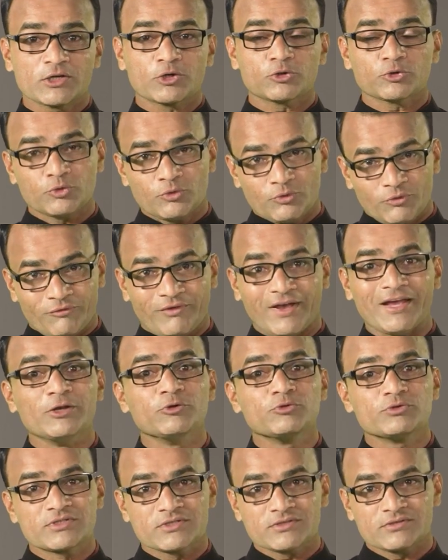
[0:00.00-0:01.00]
when we
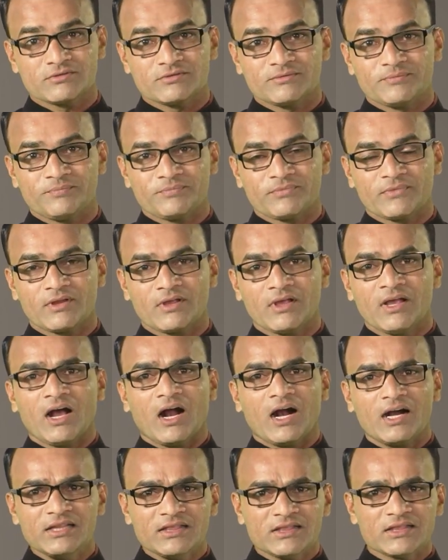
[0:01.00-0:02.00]
consider that we are giving
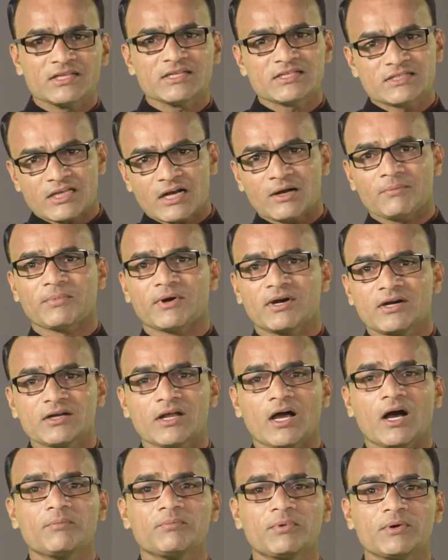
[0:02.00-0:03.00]
education, these are
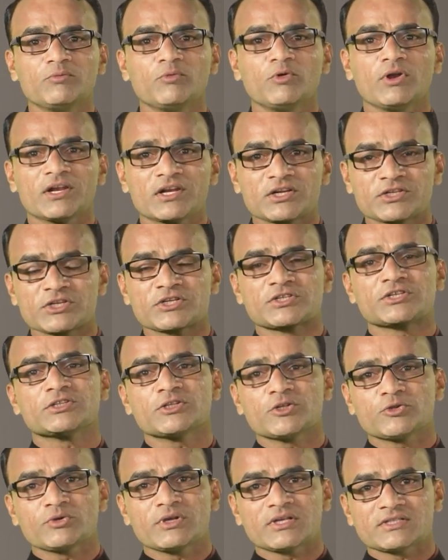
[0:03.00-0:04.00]
the three things that we
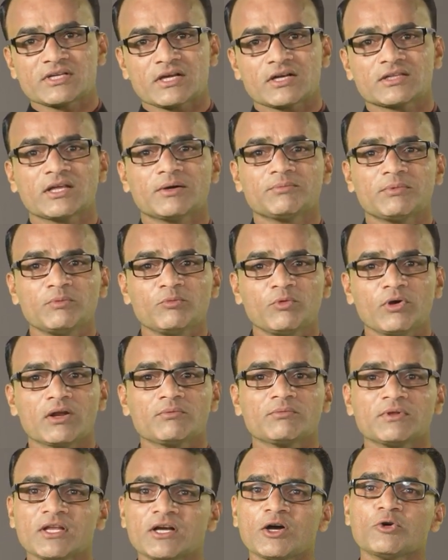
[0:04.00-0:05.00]
are doing.
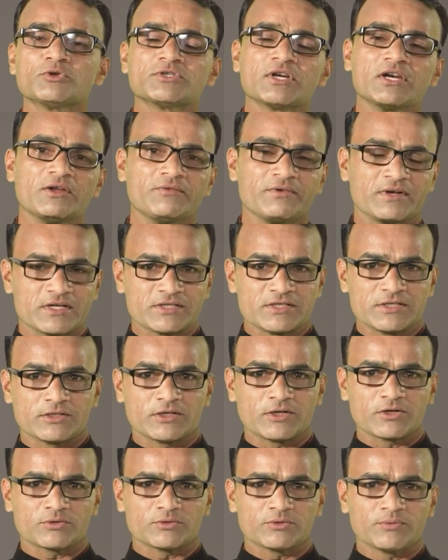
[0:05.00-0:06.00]
First thing, we are giving
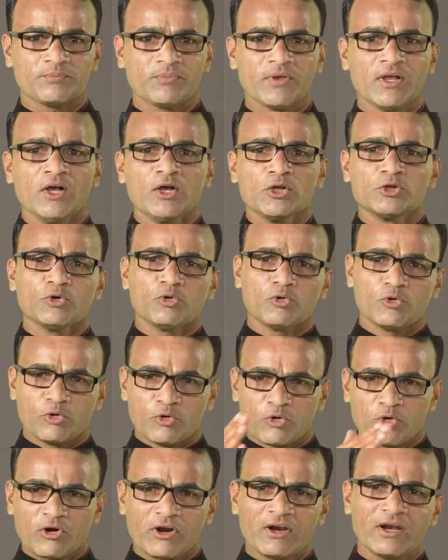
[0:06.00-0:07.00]
information or knowledge to the
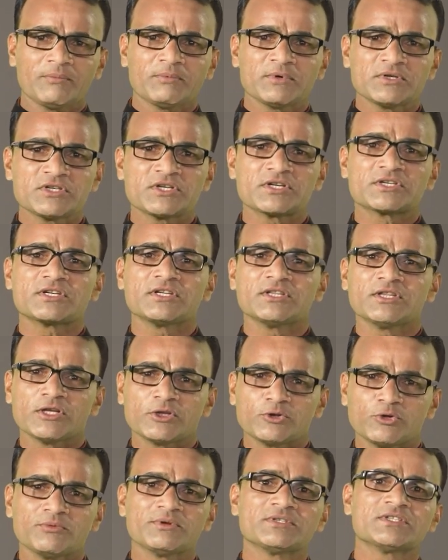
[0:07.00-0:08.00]
students. Second
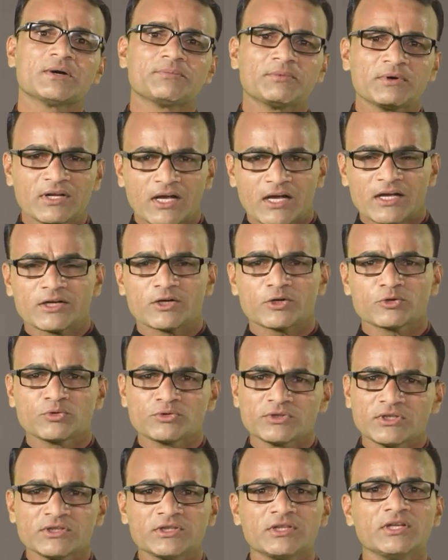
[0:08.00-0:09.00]
is we are developing
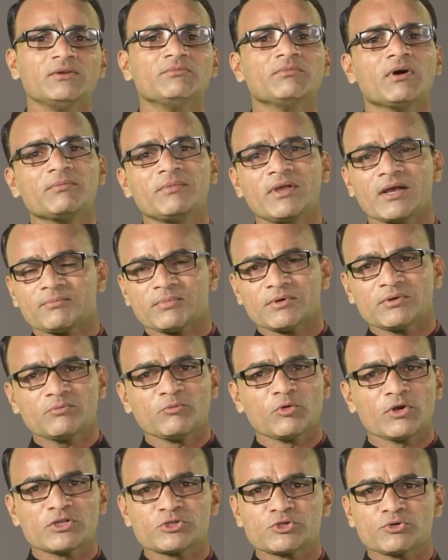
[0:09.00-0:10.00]
values in children.
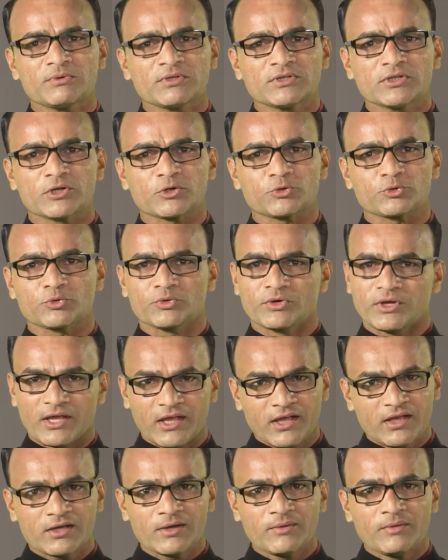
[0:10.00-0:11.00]
The third is
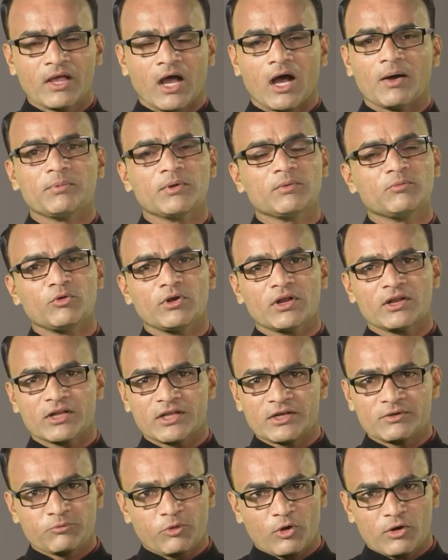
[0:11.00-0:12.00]
we are developing skill sets
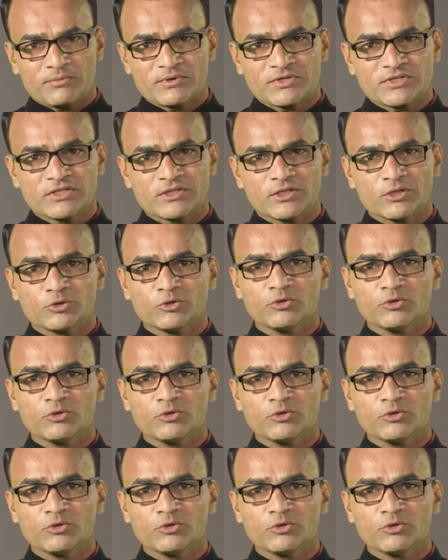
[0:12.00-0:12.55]
of the children.